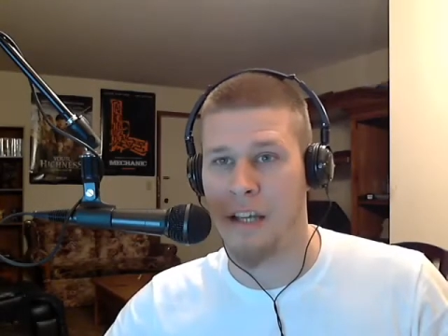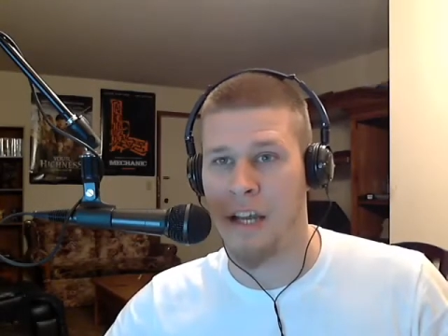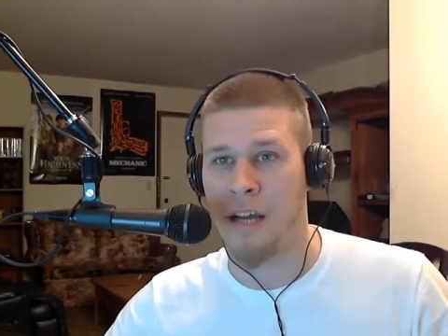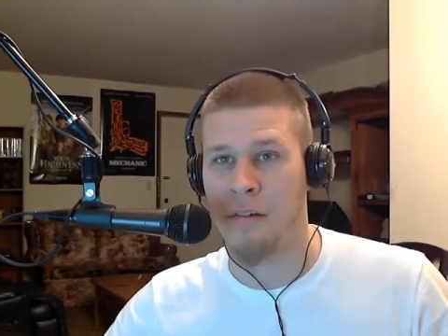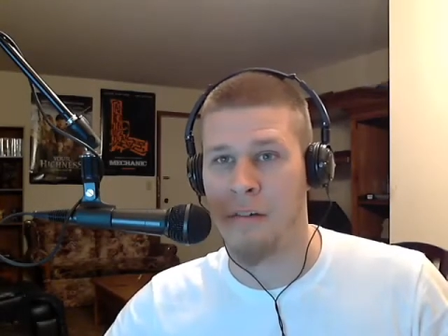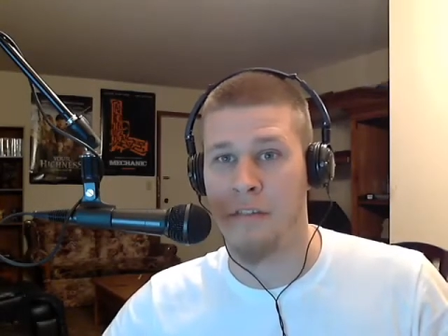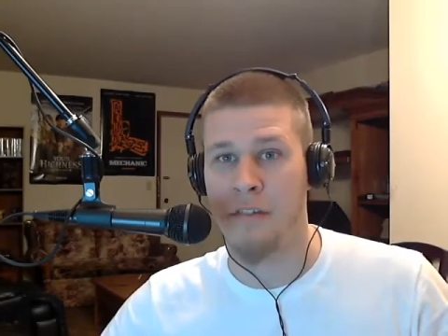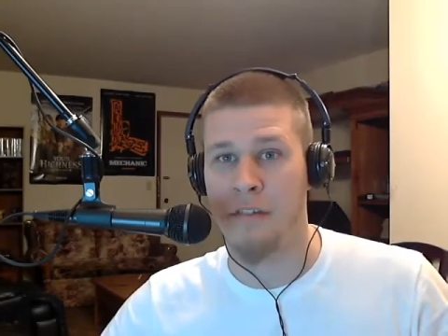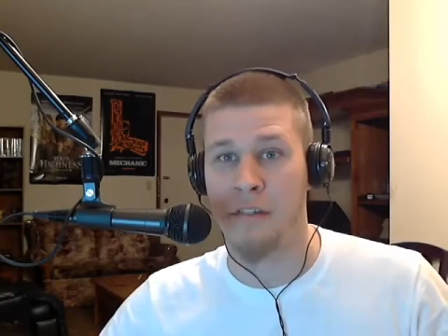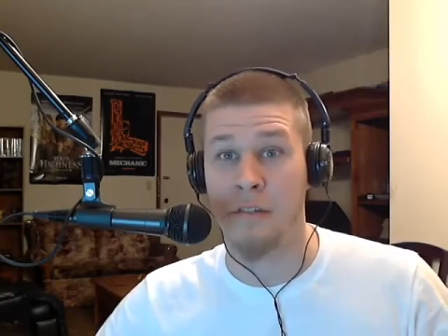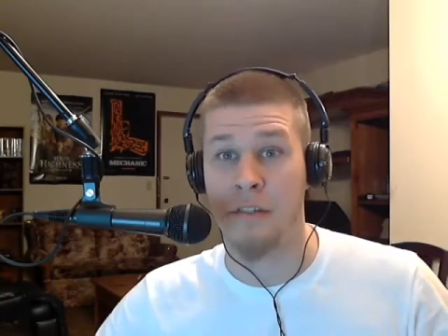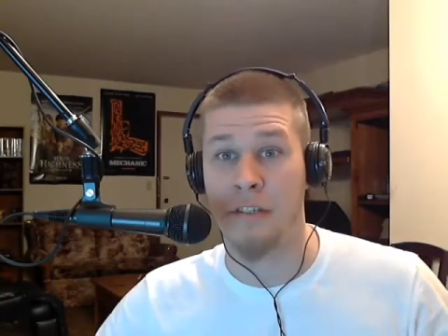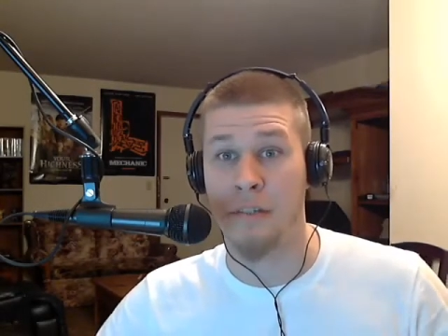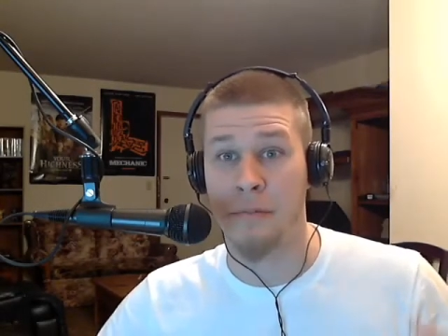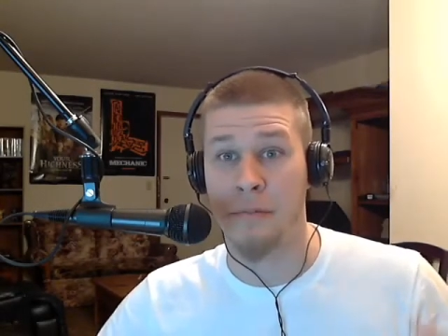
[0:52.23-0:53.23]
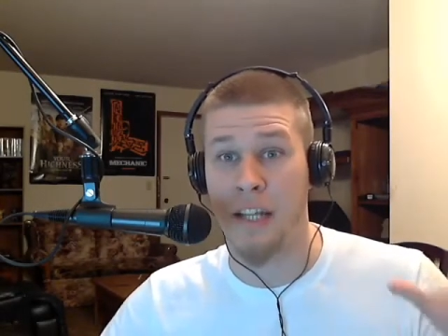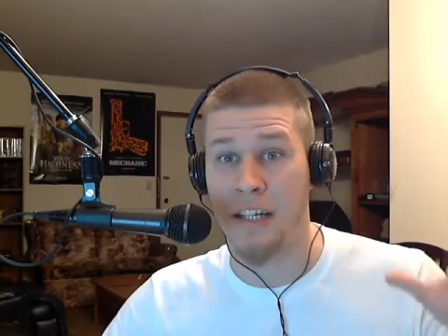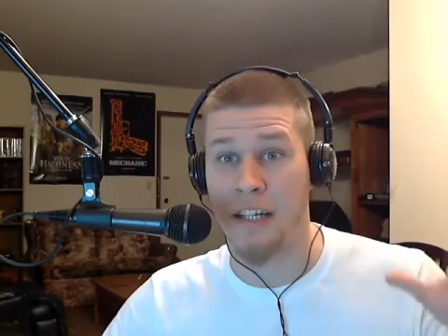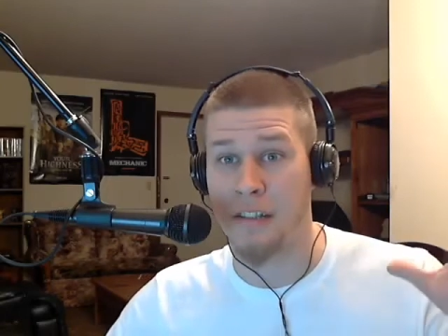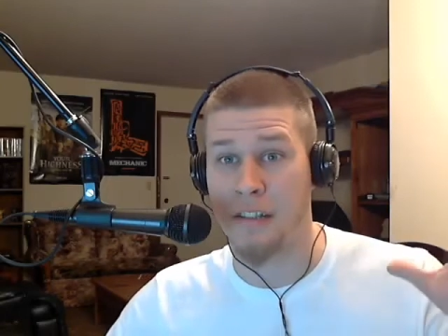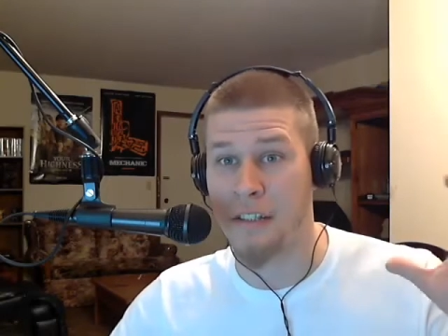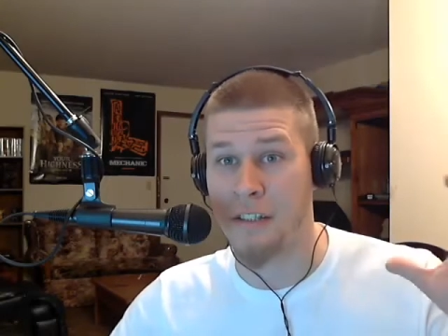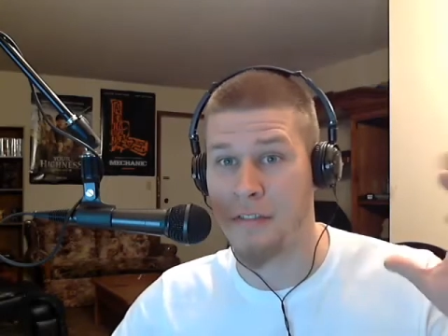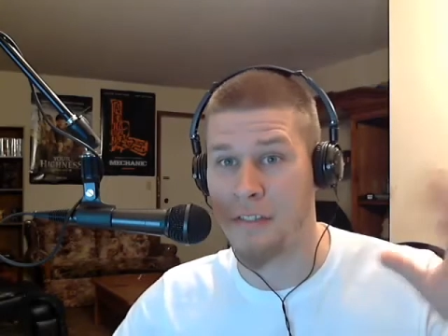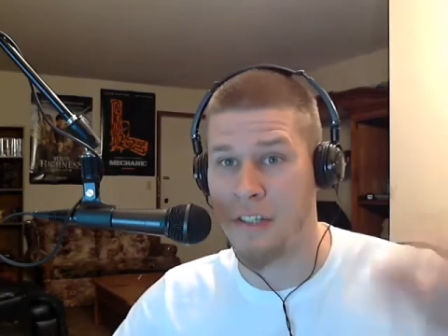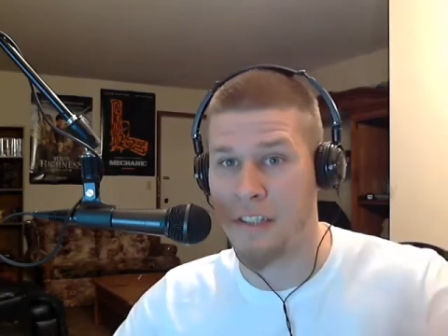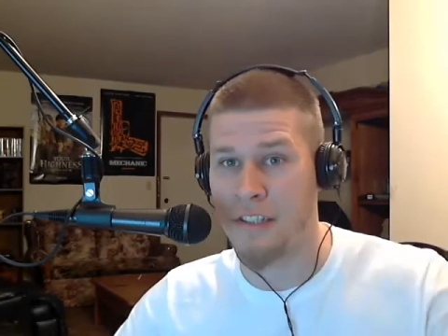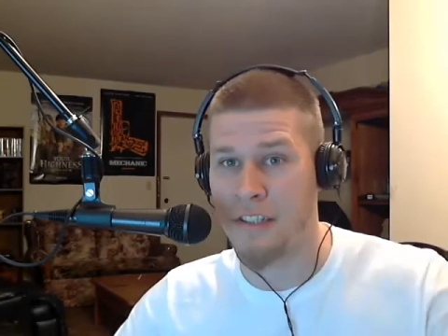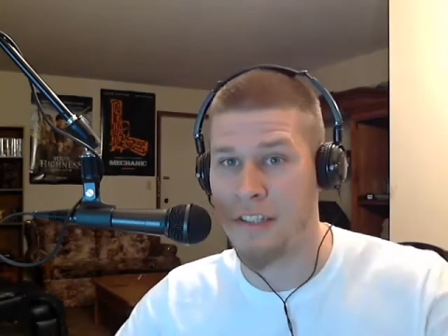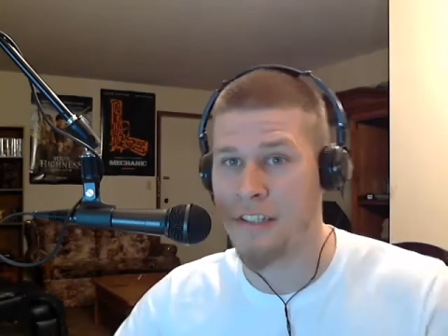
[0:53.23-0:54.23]
However, due to some technical
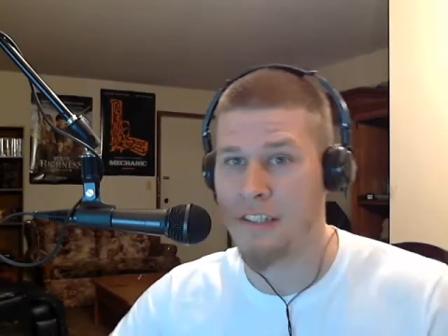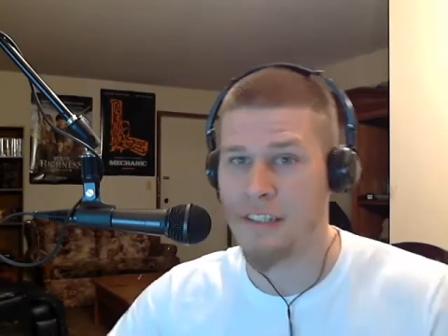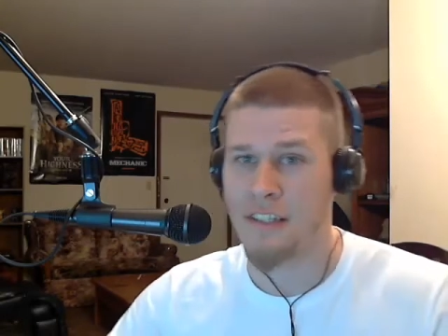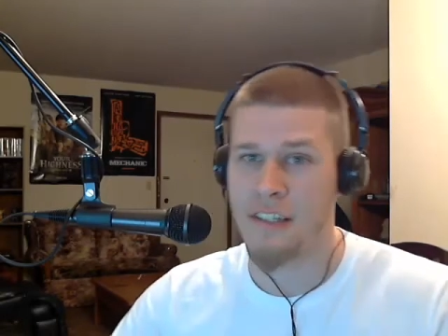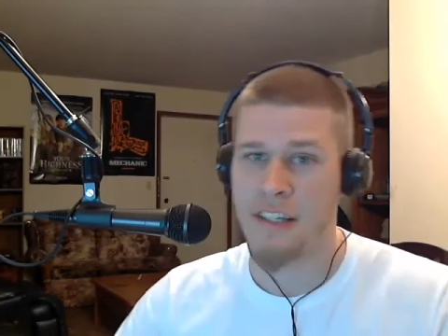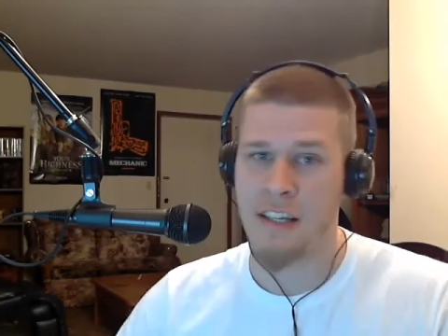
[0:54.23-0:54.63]
difficulties